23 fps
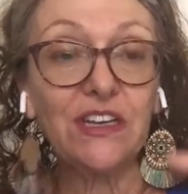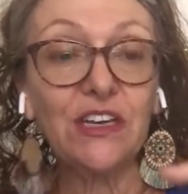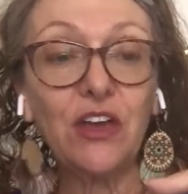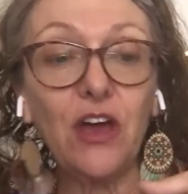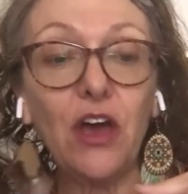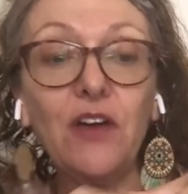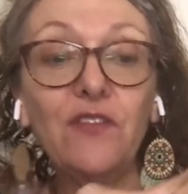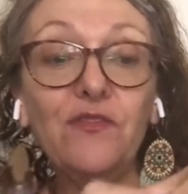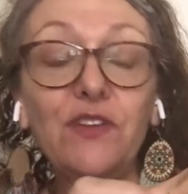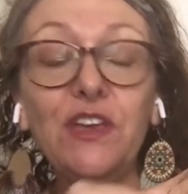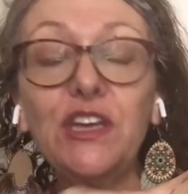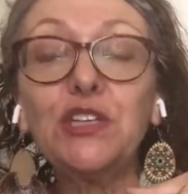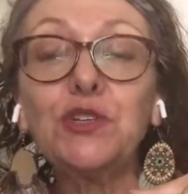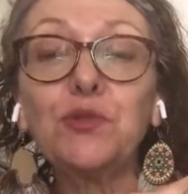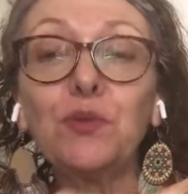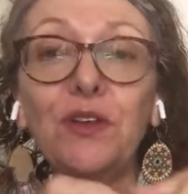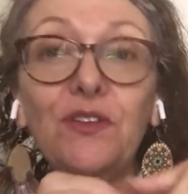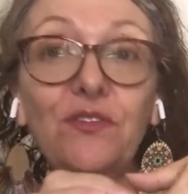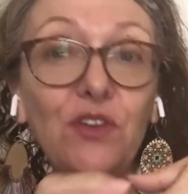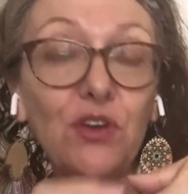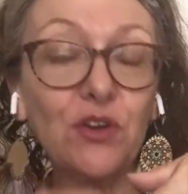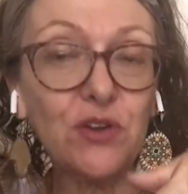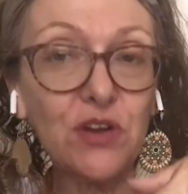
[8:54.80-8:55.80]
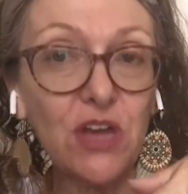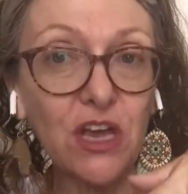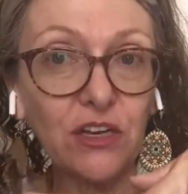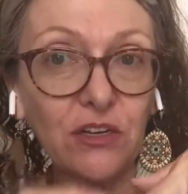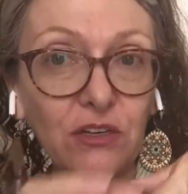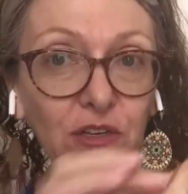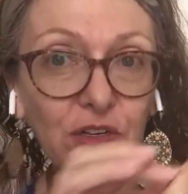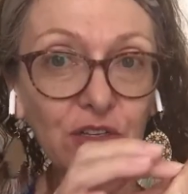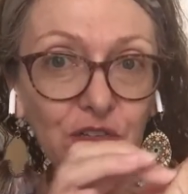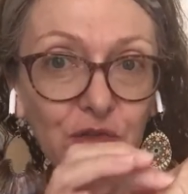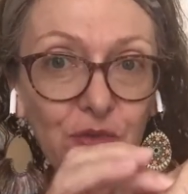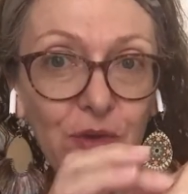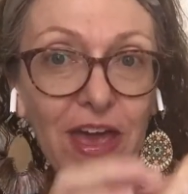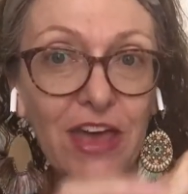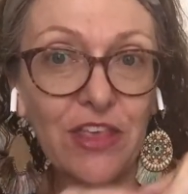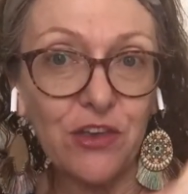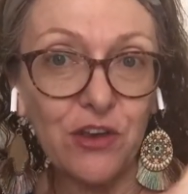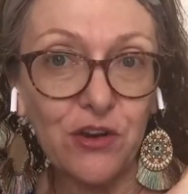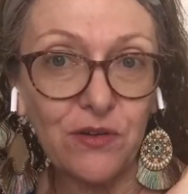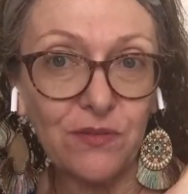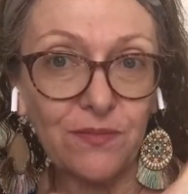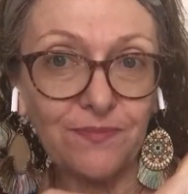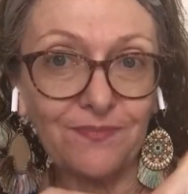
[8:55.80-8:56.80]
of each one of your knuckles
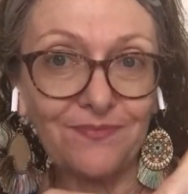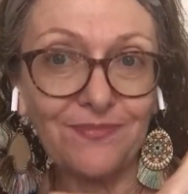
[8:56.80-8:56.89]
rather,